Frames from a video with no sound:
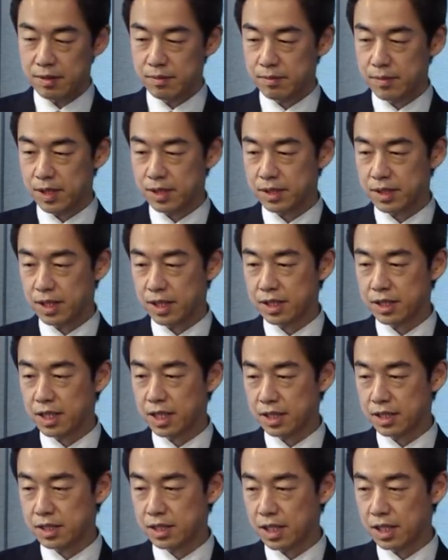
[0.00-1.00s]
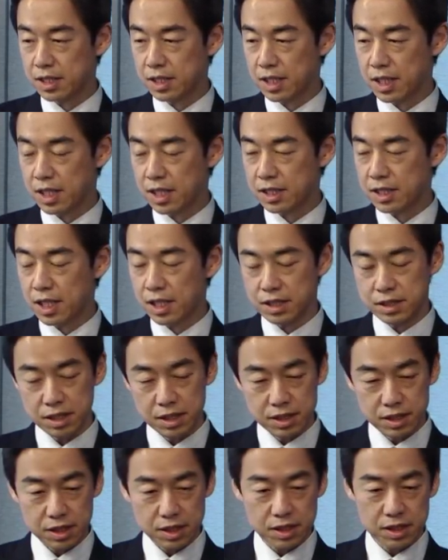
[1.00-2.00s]
but I can I, I
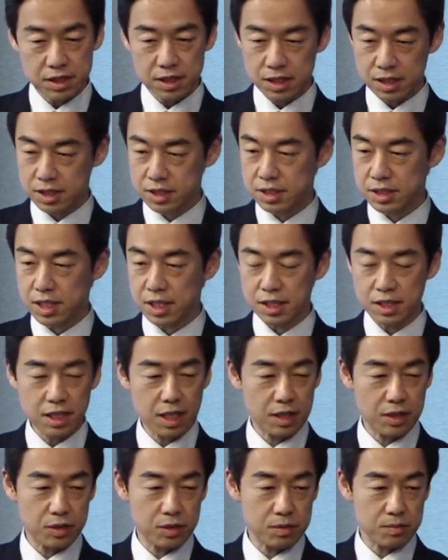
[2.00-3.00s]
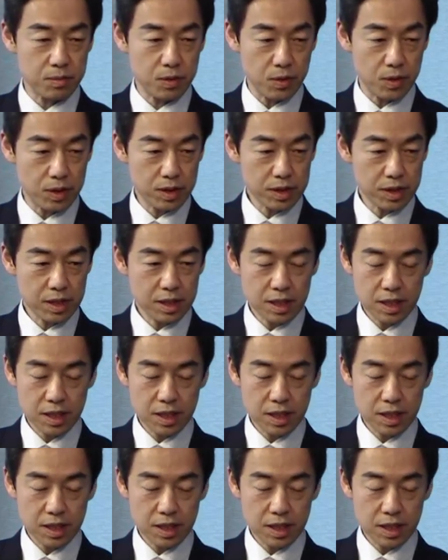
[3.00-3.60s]
think Kishida-san can do more,